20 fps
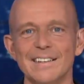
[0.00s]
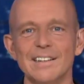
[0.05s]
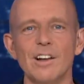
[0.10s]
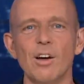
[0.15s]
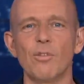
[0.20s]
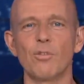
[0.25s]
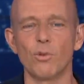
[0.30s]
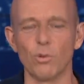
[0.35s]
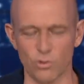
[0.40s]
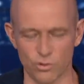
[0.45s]

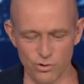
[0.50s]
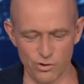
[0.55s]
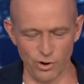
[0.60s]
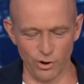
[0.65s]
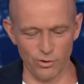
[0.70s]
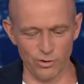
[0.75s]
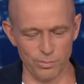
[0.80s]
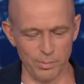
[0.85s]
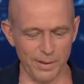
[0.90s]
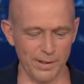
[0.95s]
No, of course you
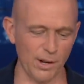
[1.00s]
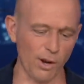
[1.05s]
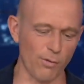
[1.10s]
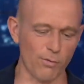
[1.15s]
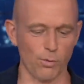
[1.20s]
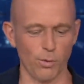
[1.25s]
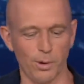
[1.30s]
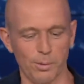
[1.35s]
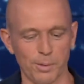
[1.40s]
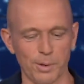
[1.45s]
don't spend the
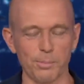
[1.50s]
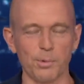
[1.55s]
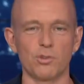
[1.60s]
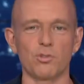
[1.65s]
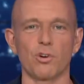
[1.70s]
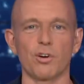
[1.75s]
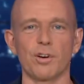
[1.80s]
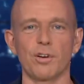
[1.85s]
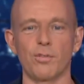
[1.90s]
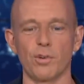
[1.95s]
overwhelming
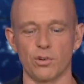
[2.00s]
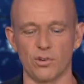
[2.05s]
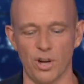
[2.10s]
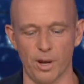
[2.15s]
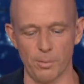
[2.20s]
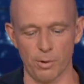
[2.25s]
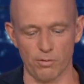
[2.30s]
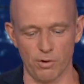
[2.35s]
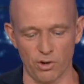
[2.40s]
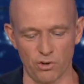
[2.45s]
majority of your
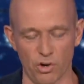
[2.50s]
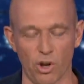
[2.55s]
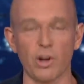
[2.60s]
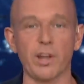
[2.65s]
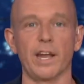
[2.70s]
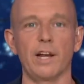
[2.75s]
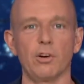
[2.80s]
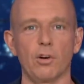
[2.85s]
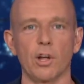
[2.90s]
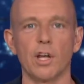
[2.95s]
time on Russia.
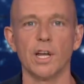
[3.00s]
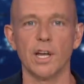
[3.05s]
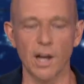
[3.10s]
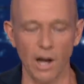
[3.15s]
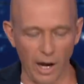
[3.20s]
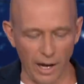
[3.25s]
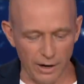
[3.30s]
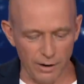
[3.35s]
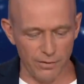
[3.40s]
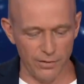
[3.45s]
OK, look,
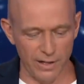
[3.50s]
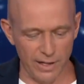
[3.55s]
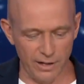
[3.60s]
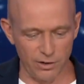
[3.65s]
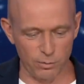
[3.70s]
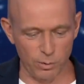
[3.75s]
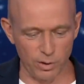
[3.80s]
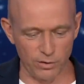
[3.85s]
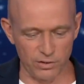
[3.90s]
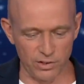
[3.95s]
I don't think
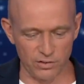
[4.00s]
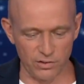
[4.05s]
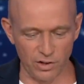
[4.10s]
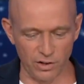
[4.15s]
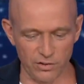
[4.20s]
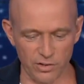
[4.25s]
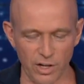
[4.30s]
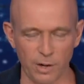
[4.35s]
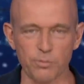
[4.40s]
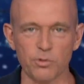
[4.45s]
he's worth
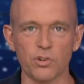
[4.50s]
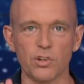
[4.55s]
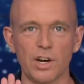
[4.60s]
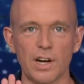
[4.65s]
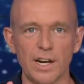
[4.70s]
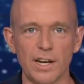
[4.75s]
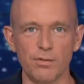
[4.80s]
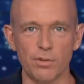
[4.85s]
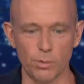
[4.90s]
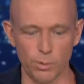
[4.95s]
discussing. I'm just
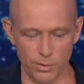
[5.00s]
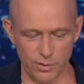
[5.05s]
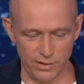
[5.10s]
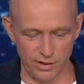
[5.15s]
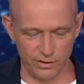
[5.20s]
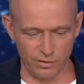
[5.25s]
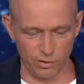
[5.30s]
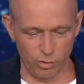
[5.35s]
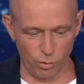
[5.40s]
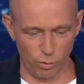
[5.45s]
going to leave you with
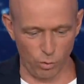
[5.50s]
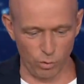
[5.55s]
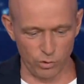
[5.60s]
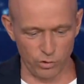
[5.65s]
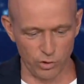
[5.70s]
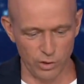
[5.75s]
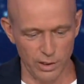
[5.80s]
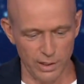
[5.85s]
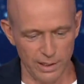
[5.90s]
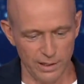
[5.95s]
this
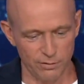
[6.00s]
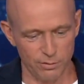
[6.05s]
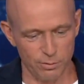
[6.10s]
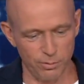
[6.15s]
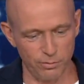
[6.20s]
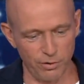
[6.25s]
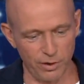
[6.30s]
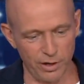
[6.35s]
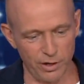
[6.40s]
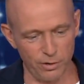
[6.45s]
thought
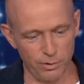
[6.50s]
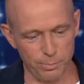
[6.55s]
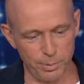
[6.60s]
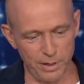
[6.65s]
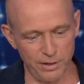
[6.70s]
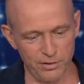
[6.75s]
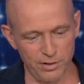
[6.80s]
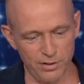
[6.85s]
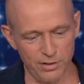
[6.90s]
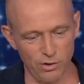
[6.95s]
from a very good
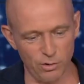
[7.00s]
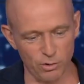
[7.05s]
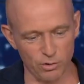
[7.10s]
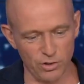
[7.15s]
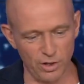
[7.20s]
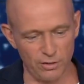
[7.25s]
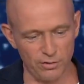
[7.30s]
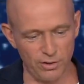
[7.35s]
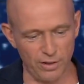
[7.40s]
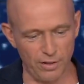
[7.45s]
piece in the New York
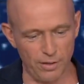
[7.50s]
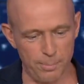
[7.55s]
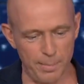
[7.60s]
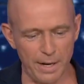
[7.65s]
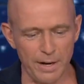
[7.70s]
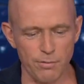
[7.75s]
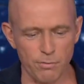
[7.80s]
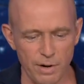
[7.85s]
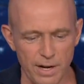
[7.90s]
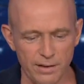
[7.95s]
Times today. There are
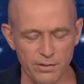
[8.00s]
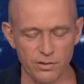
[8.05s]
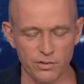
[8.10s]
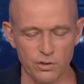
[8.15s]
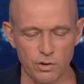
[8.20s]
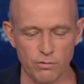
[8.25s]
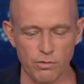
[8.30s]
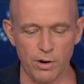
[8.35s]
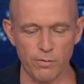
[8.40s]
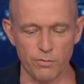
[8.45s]
many reasons
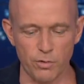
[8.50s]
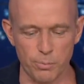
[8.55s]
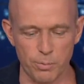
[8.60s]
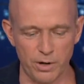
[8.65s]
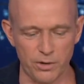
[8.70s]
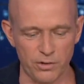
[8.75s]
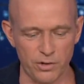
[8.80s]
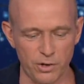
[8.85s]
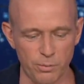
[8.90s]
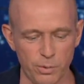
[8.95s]
to run for
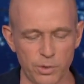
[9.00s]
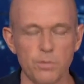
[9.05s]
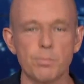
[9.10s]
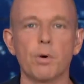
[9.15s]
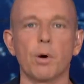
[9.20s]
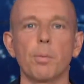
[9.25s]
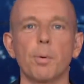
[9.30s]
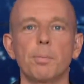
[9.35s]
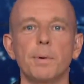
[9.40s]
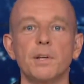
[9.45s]
president when you
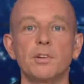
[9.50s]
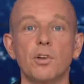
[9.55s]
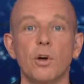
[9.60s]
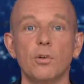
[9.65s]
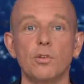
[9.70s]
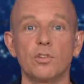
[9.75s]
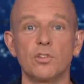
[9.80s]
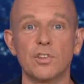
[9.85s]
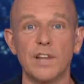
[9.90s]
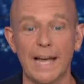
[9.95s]
probably
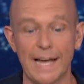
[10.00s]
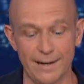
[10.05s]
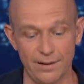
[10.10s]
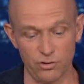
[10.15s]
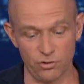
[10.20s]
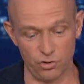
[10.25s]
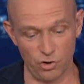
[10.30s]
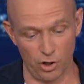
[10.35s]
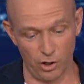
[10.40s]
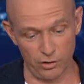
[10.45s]
don't stand
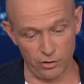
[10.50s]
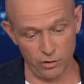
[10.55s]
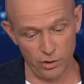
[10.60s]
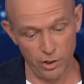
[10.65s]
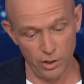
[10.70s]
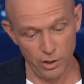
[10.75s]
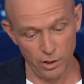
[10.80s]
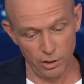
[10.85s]
a chance.